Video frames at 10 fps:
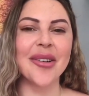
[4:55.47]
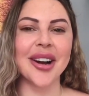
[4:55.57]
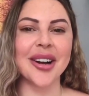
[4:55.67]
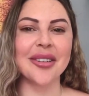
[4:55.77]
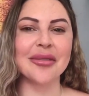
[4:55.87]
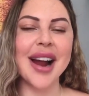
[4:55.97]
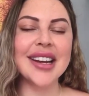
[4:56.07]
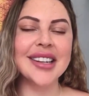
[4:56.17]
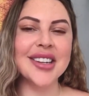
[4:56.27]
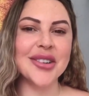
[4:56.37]
or
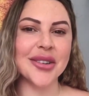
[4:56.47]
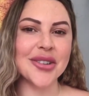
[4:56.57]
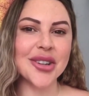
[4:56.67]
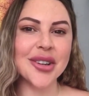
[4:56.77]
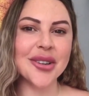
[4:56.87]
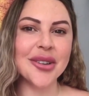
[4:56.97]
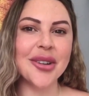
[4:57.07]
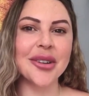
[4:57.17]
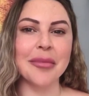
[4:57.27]
writing in your journal